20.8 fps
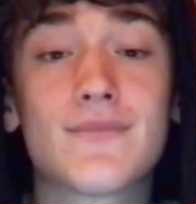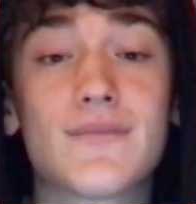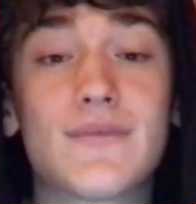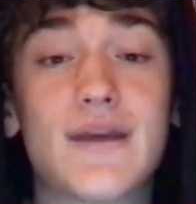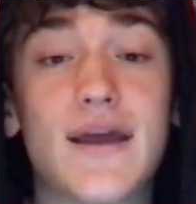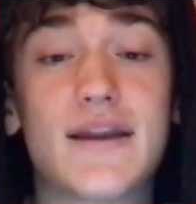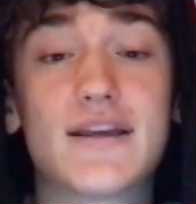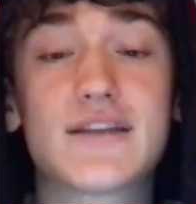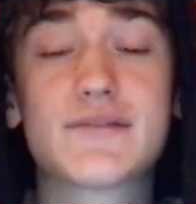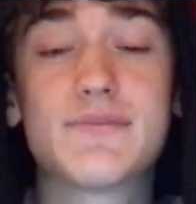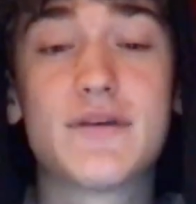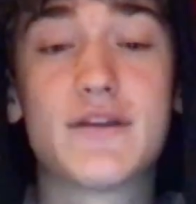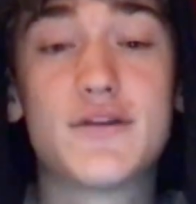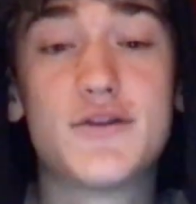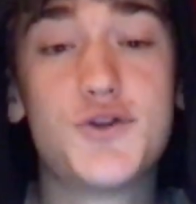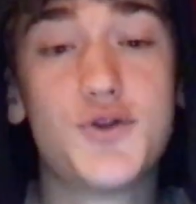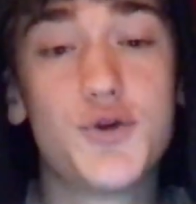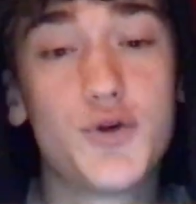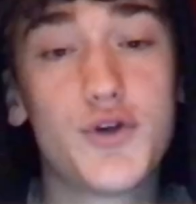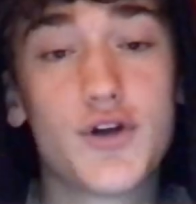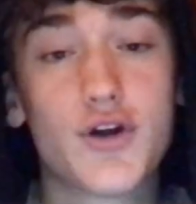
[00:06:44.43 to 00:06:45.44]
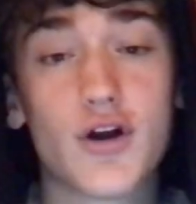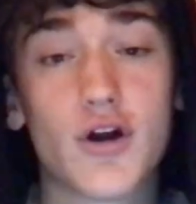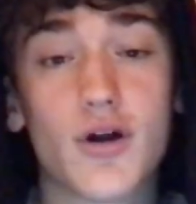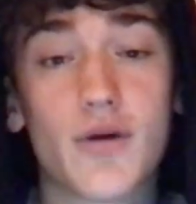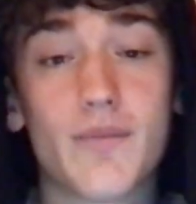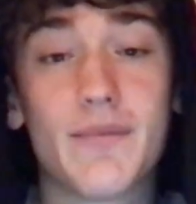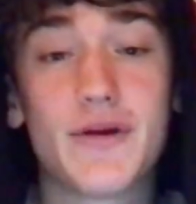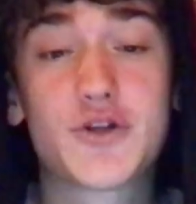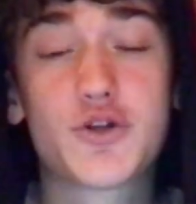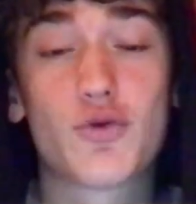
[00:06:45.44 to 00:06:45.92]
Dennis Smith Jr.,
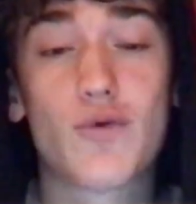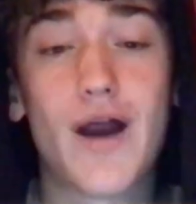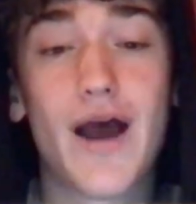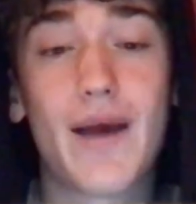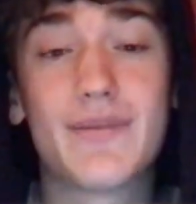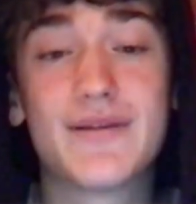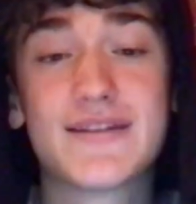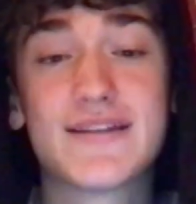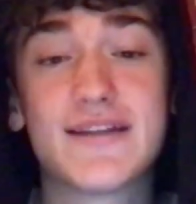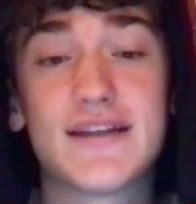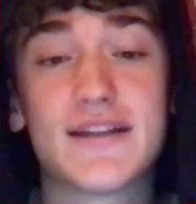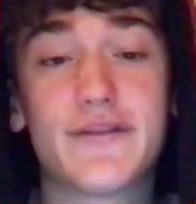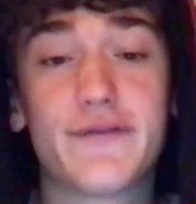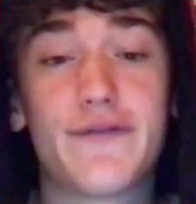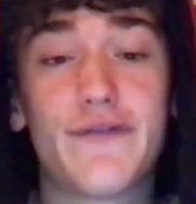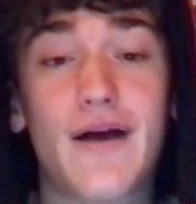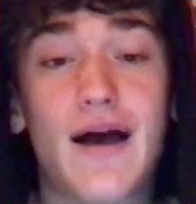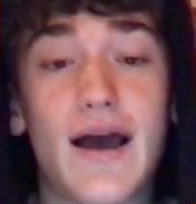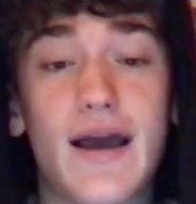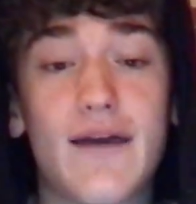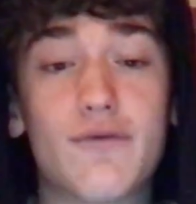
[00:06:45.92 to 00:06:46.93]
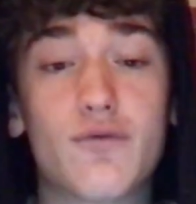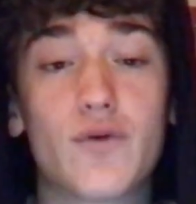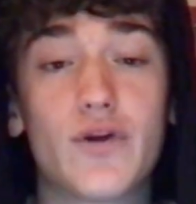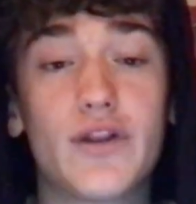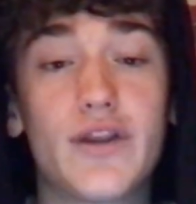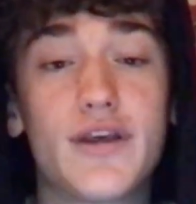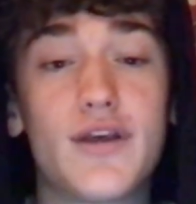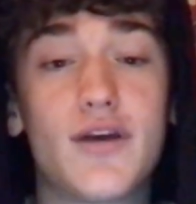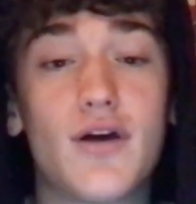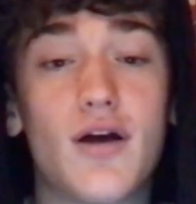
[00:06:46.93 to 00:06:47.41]
Mitchell Robinson at the 5.
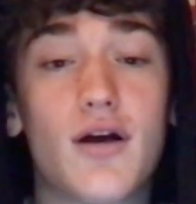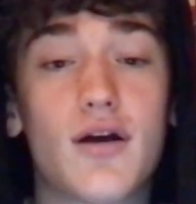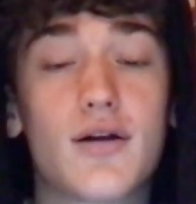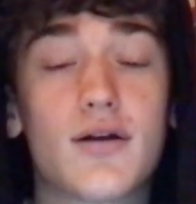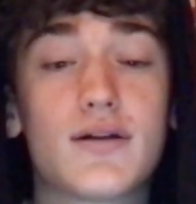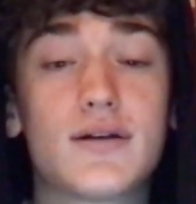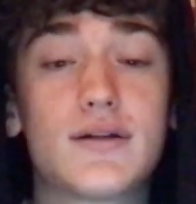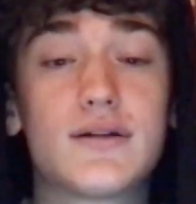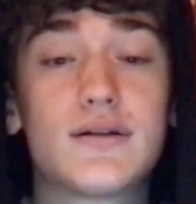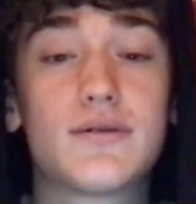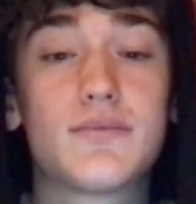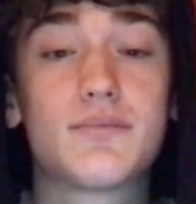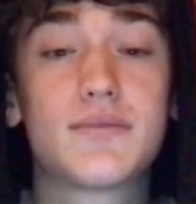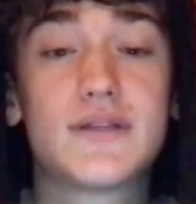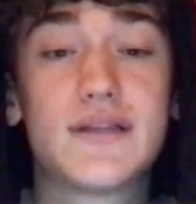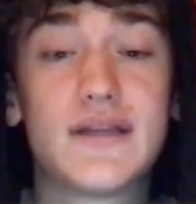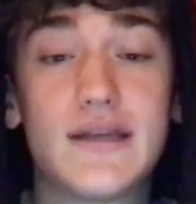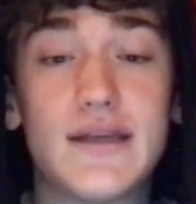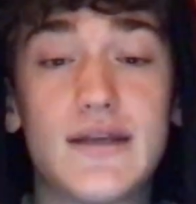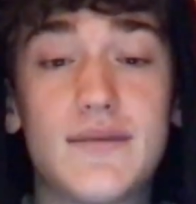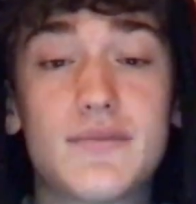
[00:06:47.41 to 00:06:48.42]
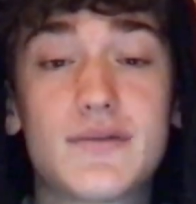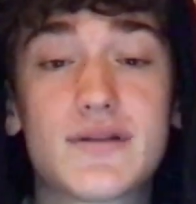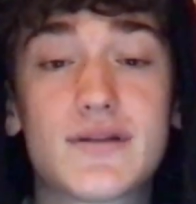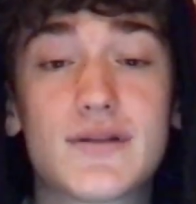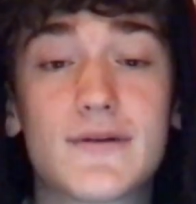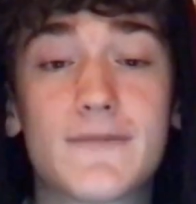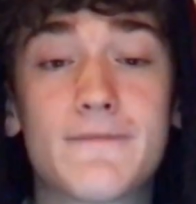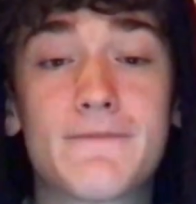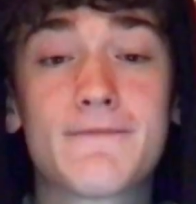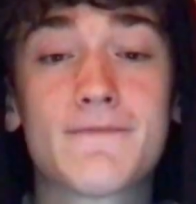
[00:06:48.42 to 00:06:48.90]
Really young teams
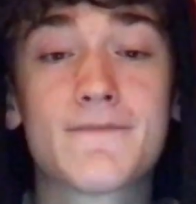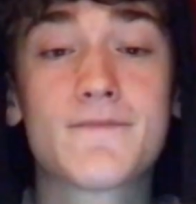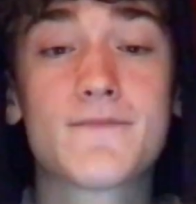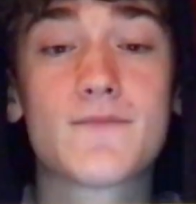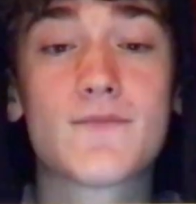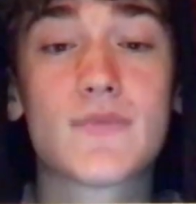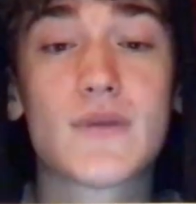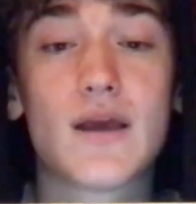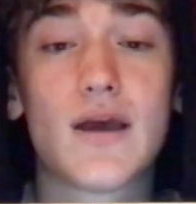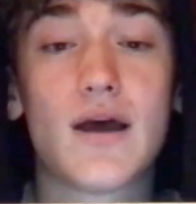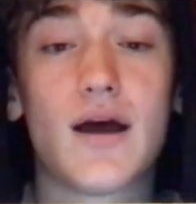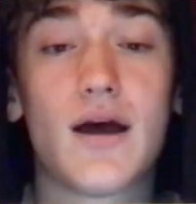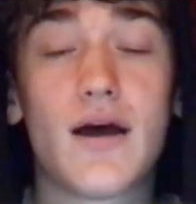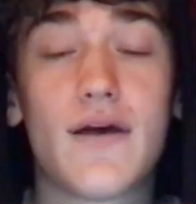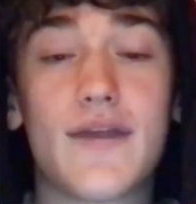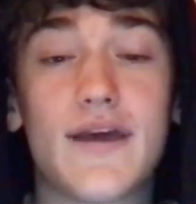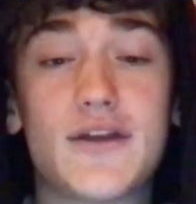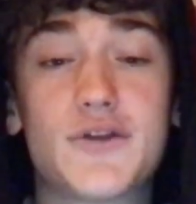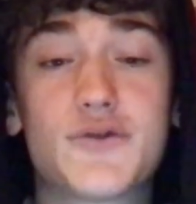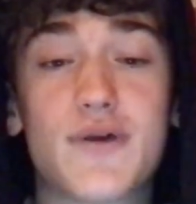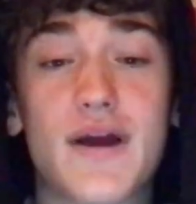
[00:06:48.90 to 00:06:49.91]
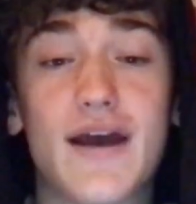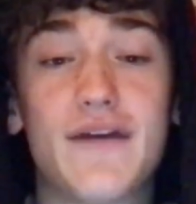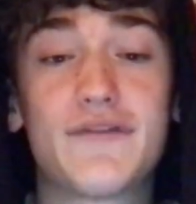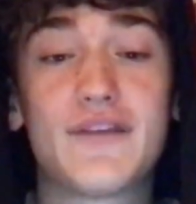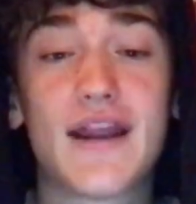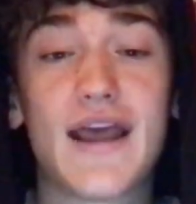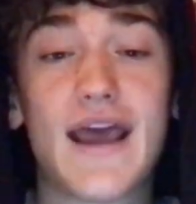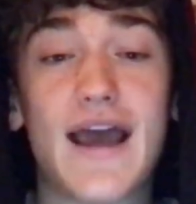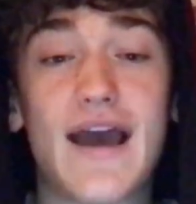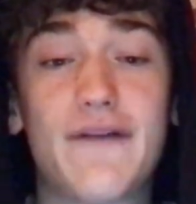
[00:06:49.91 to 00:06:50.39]
that
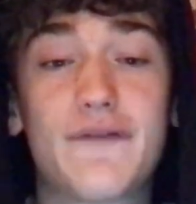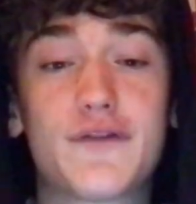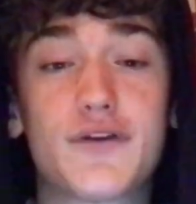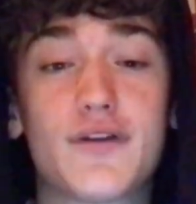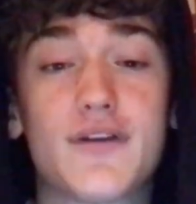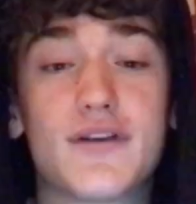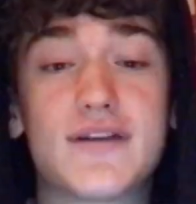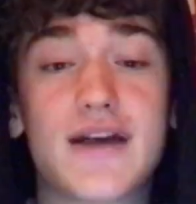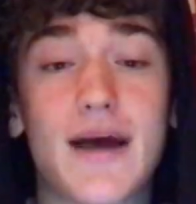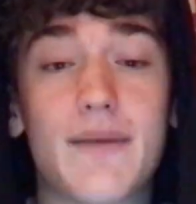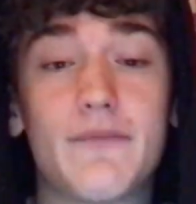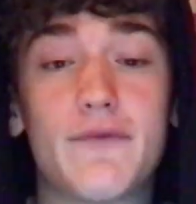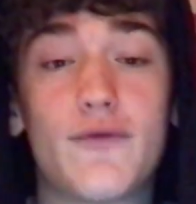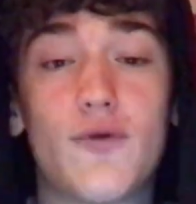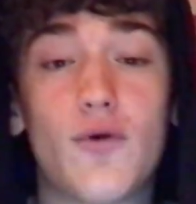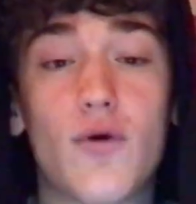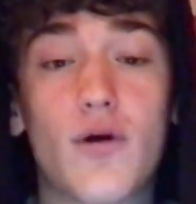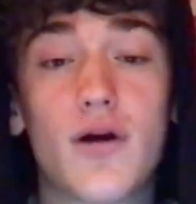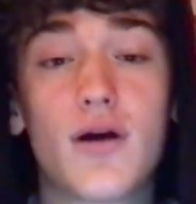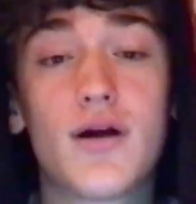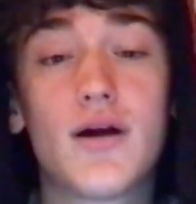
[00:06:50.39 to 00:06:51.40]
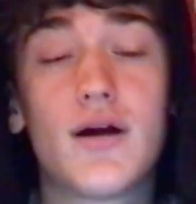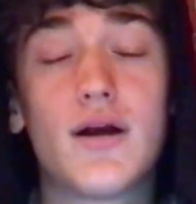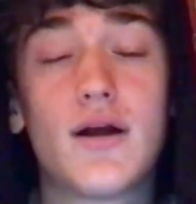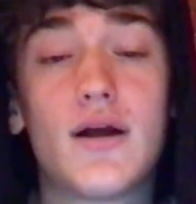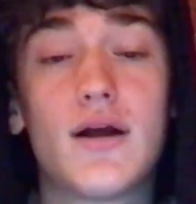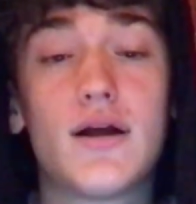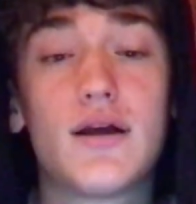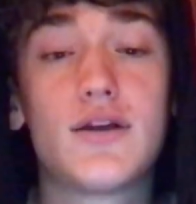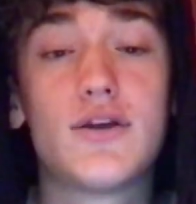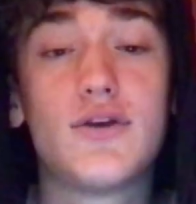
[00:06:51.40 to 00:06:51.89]
drafted after the top 4.
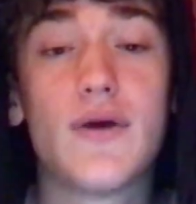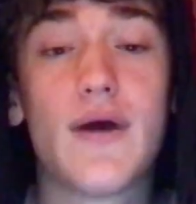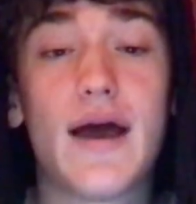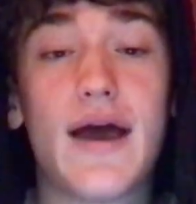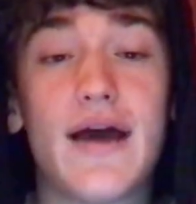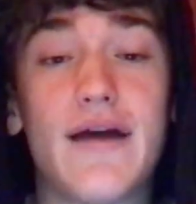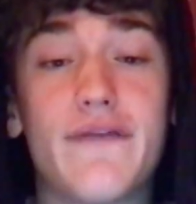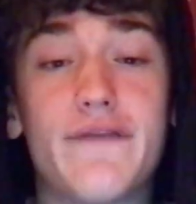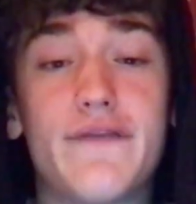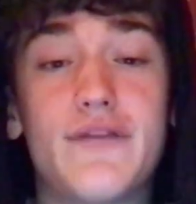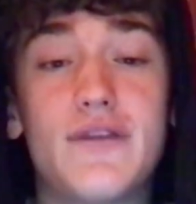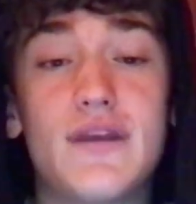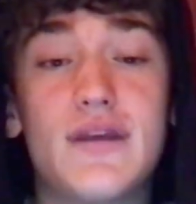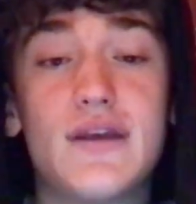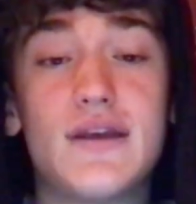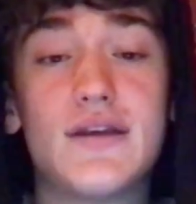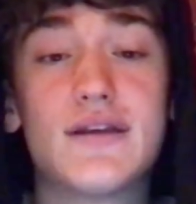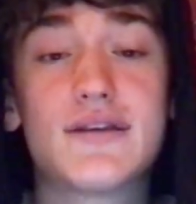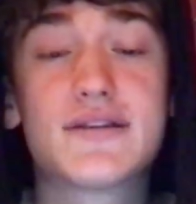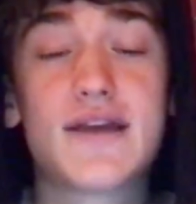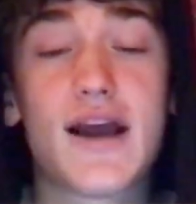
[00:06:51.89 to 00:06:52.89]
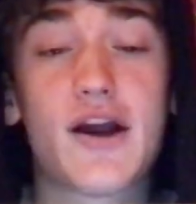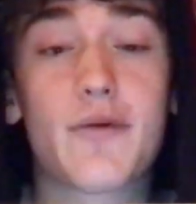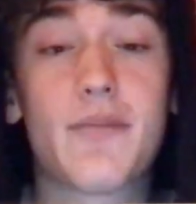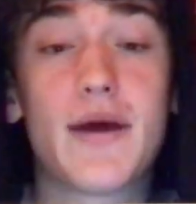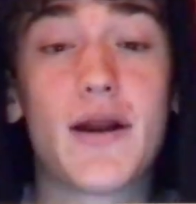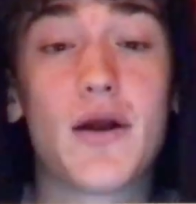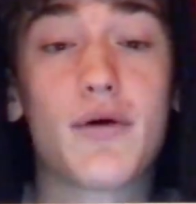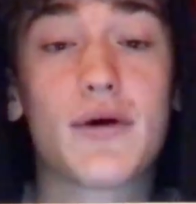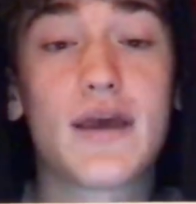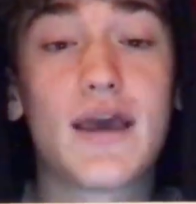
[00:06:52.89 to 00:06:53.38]
You have the
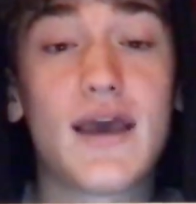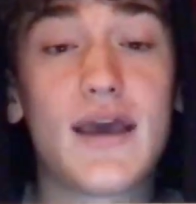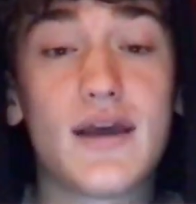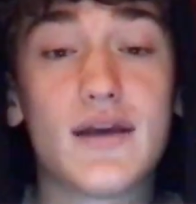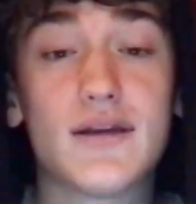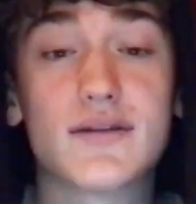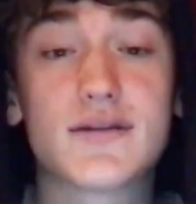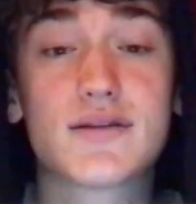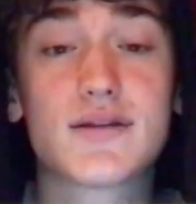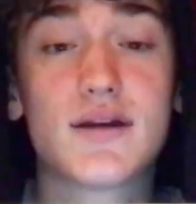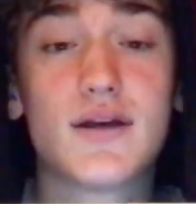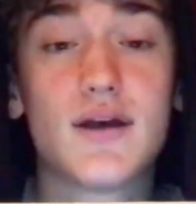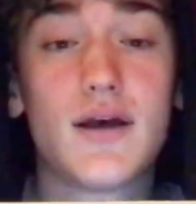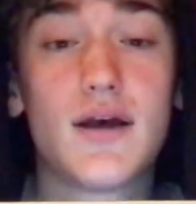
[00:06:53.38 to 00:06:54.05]
Sacramento Kings.